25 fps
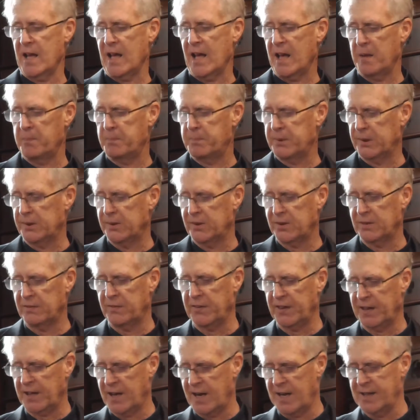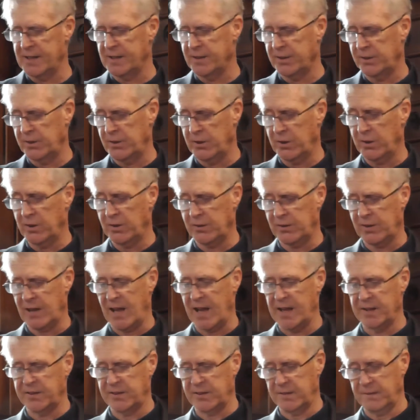and Pacific Islanders
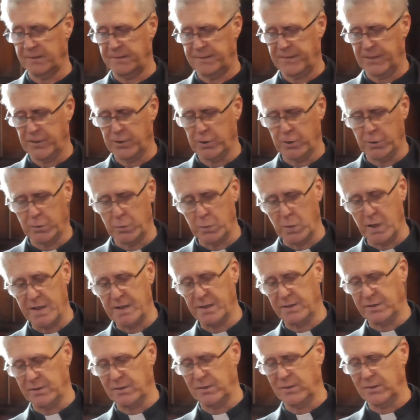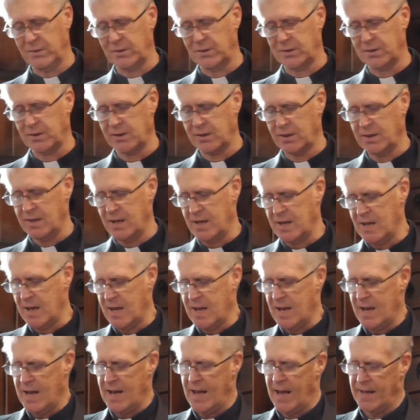as inferior races
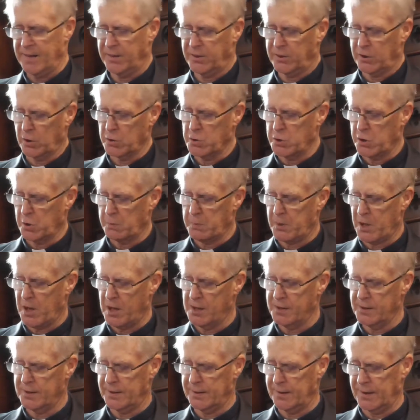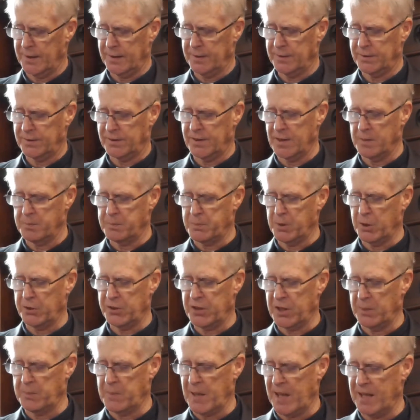and social polities that put
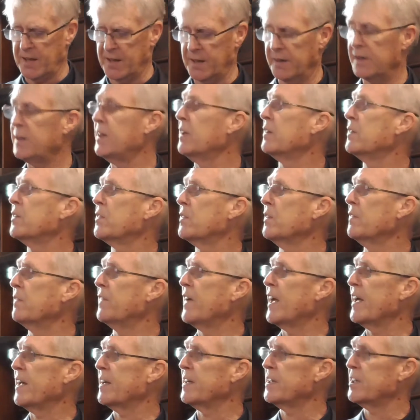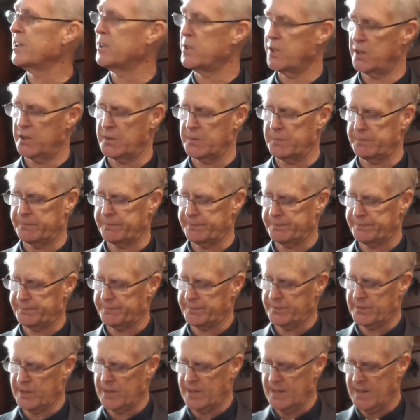them at a disadvantage.
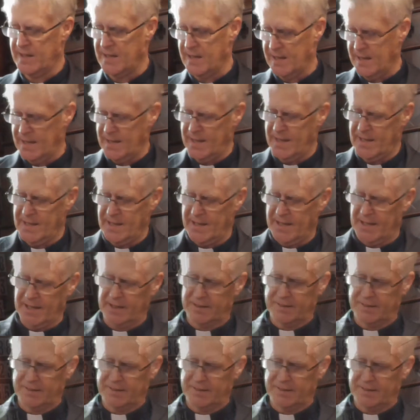An